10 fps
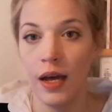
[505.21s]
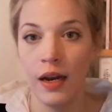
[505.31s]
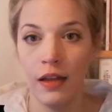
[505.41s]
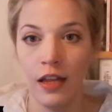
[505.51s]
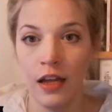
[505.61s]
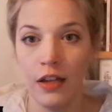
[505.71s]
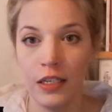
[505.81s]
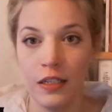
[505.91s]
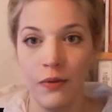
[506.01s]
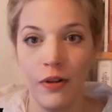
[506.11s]
and i think this
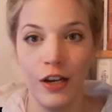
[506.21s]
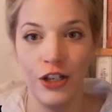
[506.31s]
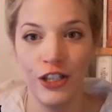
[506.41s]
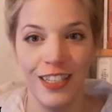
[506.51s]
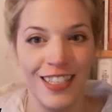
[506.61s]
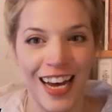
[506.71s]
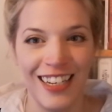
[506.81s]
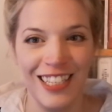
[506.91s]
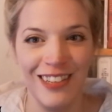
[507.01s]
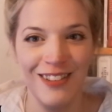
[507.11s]
is in relation to
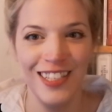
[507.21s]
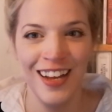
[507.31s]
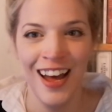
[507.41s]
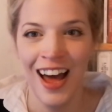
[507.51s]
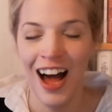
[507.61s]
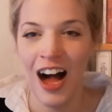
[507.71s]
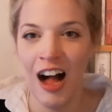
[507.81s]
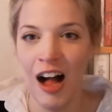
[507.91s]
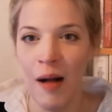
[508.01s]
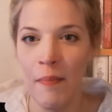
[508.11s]
statues
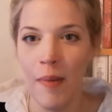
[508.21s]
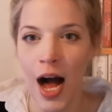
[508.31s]
um,